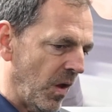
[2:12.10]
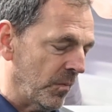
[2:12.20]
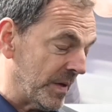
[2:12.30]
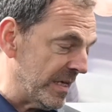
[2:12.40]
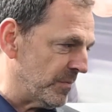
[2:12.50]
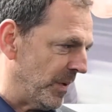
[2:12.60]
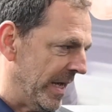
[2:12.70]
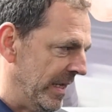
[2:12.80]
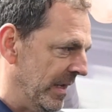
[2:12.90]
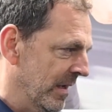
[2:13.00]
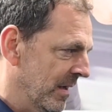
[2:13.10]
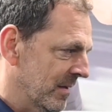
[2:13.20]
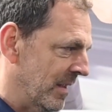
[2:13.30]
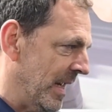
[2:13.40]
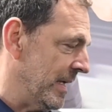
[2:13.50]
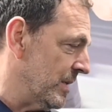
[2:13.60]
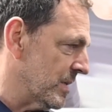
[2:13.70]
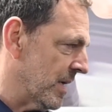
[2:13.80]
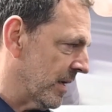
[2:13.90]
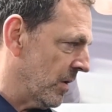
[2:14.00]
on display the
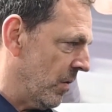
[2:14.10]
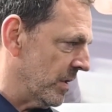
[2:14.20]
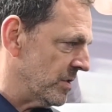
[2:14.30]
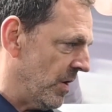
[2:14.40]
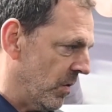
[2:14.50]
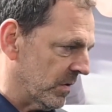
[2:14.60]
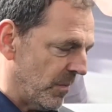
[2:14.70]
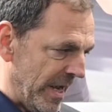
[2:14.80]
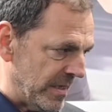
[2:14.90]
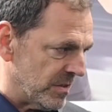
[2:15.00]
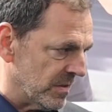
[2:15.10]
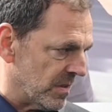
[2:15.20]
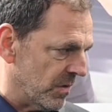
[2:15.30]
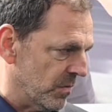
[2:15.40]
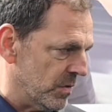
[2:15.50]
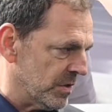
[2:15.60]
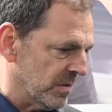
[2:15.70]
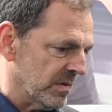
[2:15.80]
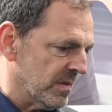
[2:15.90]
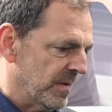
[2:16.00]
latest technology automation
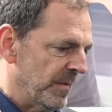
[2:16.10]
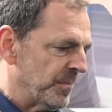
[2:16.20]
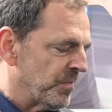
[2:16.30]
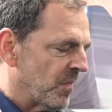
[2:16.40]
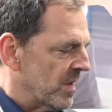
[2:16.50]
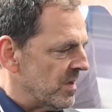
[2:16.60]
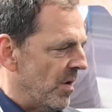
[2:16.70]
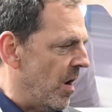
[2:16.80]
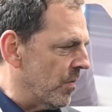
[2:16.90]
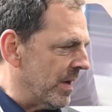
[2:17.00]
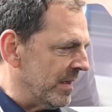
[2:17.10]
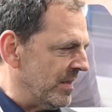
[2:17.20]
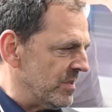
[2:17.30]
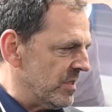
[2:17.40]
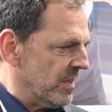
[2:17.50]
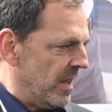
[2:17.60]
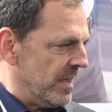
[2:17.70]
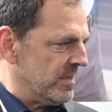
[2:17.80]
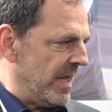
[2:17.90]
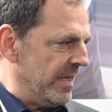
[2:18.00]
solutions. So how can
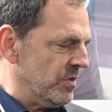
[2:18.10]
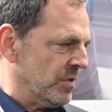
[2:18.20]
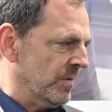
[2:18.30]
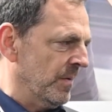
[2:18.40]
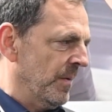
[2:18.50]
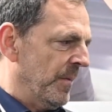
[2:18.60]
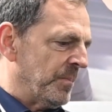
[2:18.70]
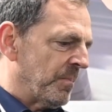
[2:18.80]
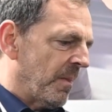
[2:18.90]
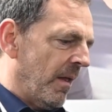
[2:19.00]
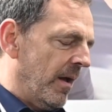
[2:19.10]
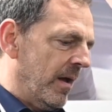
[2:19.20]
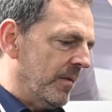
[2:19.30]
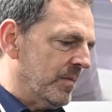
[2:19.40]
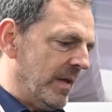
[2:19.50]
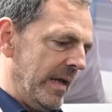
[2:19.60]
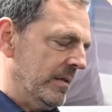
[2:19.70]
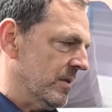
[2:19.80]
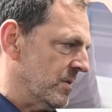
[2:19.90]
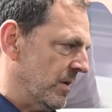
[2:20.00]
digitalization and
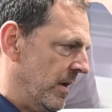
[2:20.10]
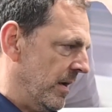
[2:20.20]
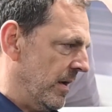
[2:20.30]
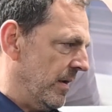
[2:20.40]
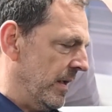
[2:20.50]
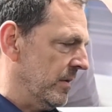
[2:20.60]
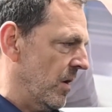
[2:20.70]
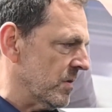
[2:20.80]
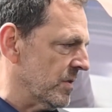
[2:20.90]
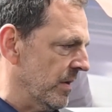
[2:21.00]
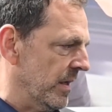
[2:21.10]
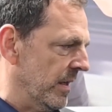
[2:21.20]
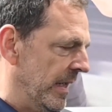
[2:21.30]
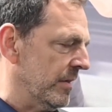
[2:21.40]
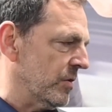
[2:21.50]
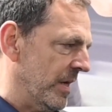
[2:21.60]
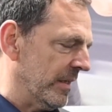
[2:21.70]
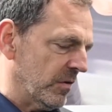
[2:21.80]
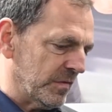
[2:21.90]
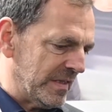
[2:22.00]
industrial
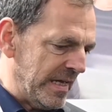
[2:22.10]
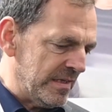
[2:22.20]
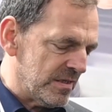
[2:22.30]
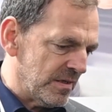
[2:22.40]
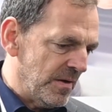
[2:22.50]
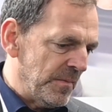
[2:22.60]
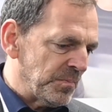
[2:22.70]
Internet of Things